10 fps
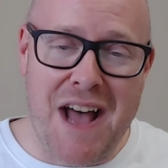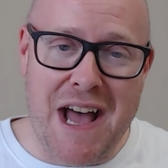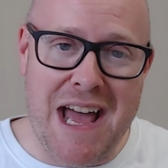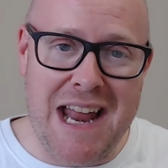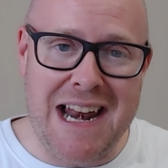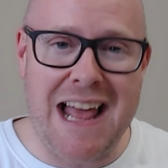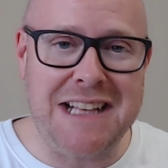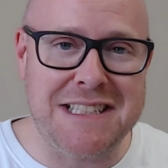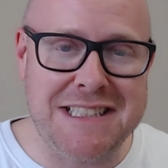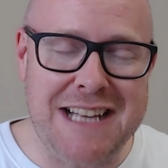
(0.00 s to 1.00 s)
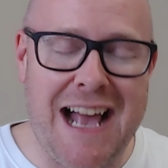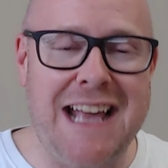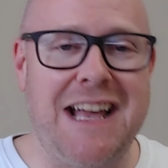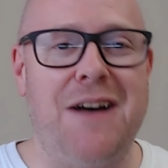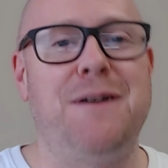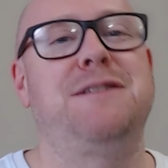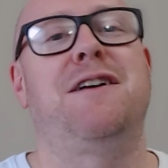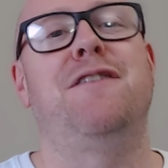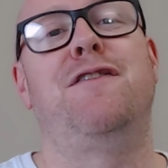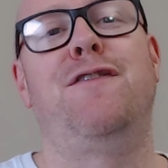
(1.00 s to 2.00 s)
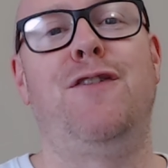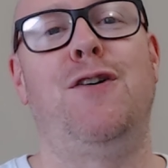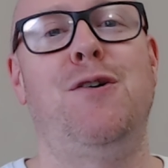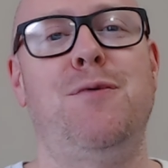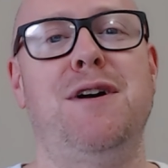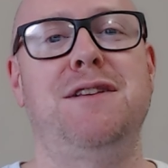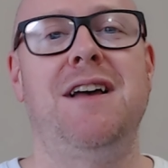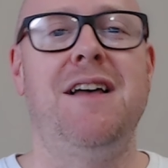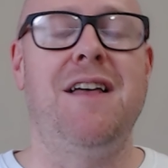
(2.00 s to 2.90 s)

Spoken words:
and let's take us forward.